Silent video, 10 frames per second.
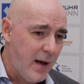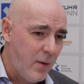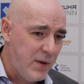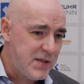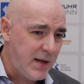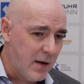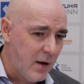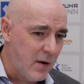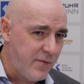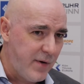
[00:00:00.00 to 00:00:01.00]
We see a
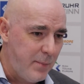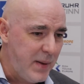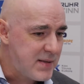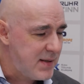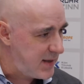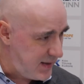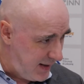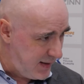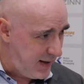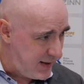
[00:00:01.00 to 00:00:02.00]
lot of business
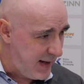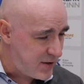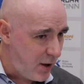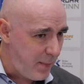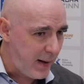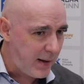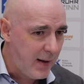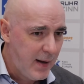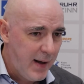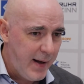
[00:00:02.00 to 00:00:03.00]
in that topic,
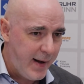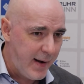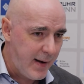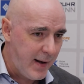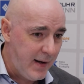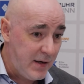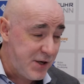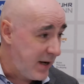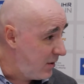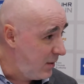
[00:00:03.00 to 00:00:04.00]
and in
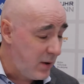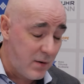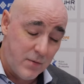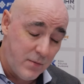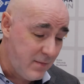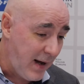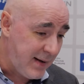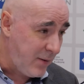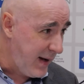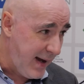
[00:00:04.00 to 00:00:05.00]
general, I
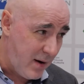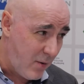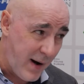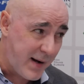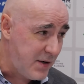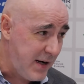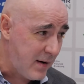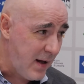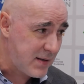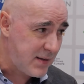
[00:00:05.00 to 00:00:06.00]
think we had a record year
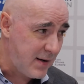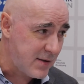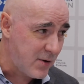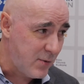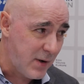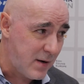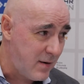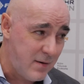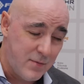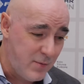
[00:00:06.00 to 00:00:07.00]
last year, so
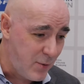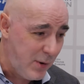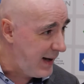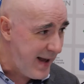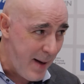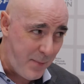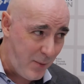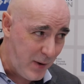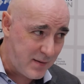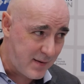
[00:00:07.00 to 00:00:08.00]
we're really happy
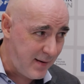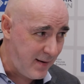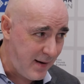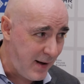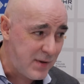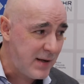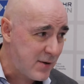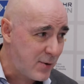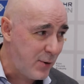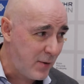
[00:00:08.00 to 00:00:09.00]
with how things
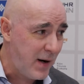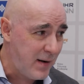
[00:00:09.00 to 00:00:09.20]
are going right